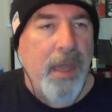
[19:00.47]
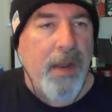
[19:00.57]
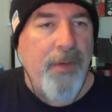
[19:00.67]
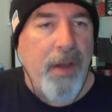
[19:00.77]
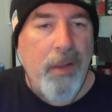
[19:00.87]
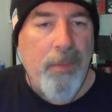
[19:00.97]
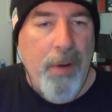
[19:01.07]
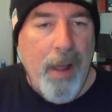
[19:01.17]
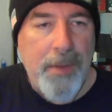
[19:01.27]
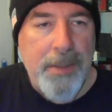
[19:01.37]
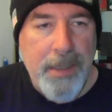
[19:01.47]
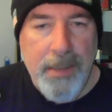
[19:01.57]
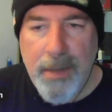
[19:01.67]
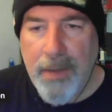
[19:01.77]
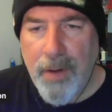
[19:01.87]
the NFL and probably
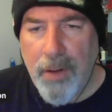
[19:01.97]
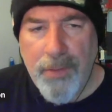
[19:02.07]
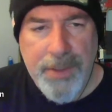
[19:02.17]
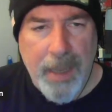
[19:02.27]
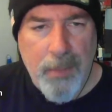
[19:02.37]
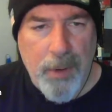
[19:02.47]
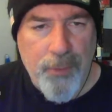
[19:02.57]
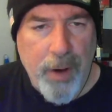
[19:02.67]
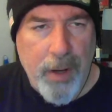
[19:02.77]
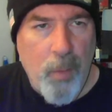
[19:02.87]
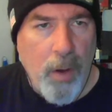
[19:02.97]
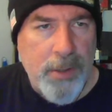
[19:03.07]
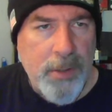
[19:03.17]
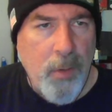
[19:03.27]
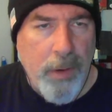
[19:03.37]
didn't even understand what a trade
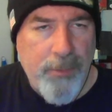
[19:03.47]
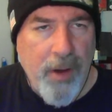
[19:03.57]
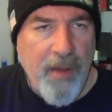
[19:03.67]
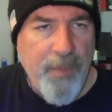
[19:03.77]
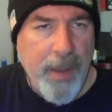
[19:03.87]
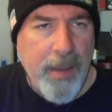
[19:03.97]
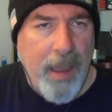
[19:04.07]
was or a draft pick